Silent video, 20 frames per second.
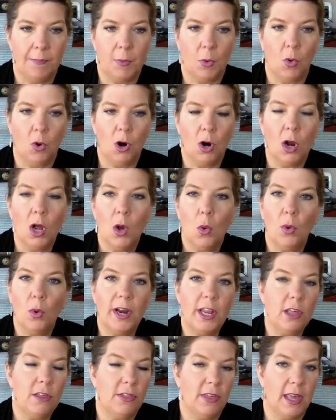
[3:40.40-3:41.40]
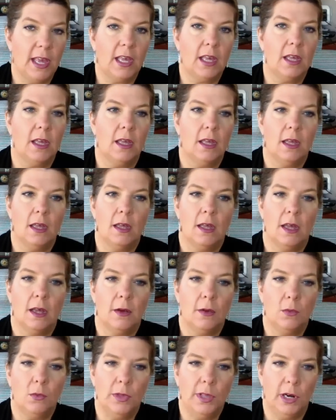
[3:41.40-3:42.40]
Or what do you think
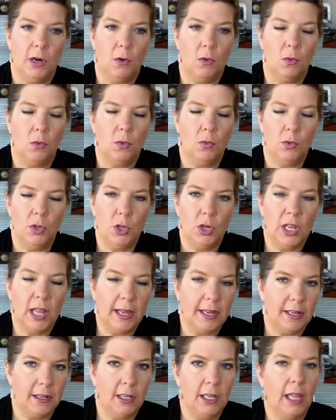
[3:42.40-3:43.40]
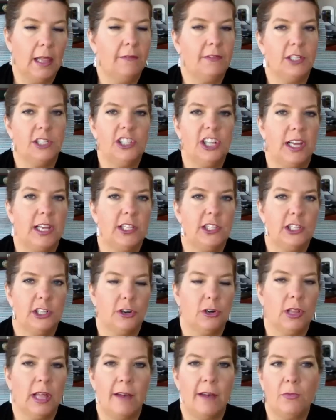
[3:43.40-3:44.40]
you'd love to change in
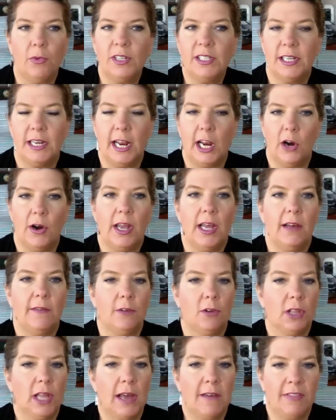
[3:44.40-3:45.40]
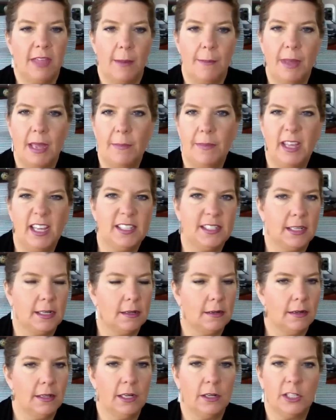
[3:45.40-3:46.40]
your life? What's an area of your life that maybe isn't,
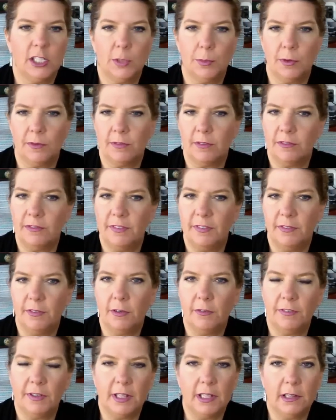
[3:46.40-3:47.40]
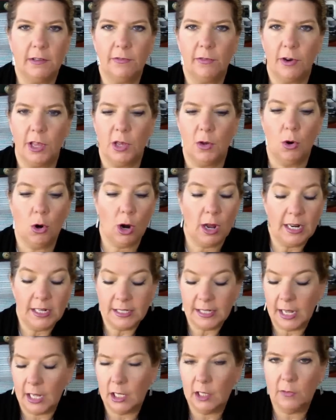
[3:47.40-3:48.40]
super fulfilling for you? Or on a
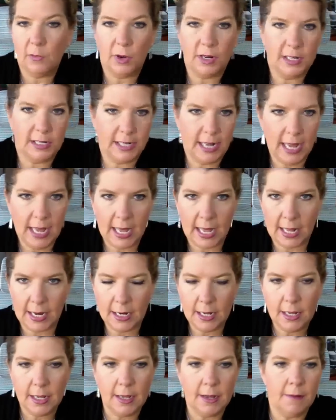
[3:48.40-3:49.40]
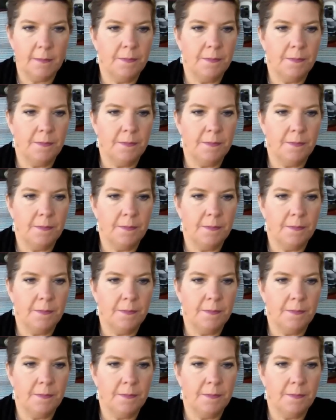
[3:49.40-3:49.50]
scale of 1 to 10,